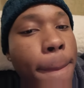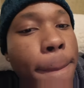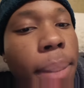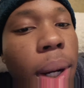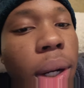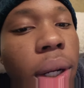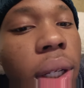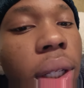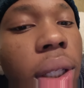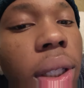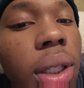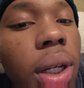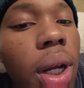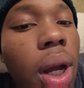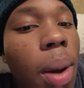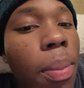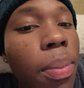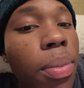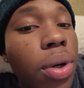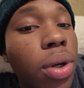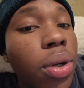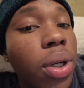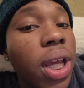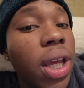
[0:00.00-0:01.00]
But I'm
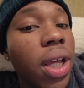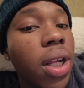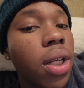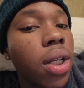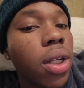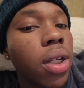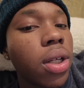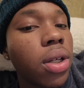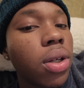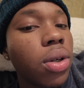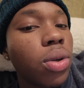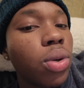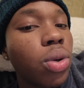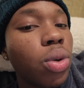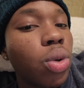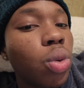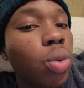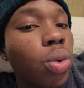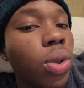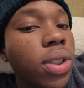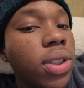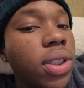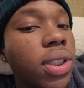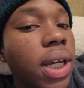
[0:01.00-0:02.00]
gonna end it
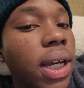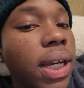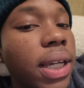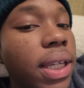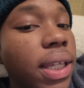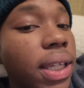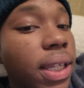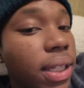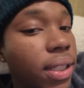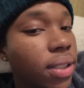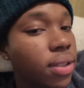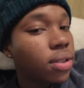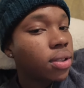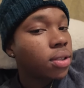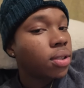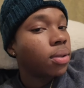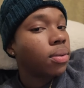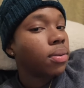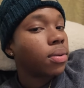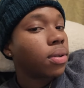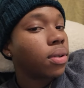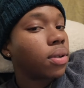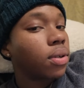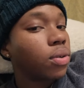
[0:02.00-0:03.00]
once I get
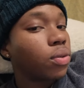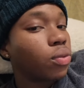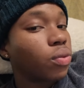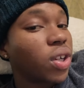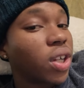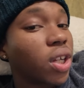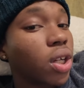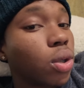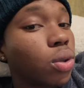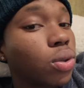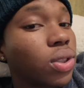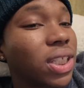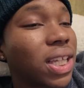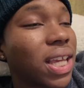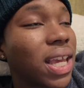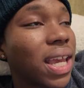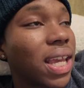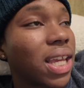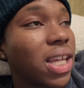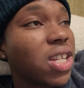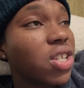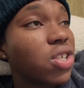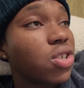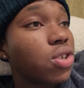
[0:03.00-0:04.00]
to Rico's
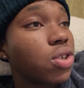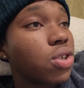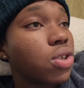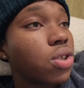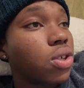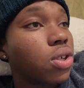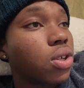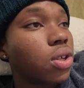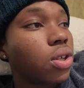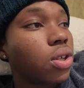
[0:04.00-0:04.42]
cage.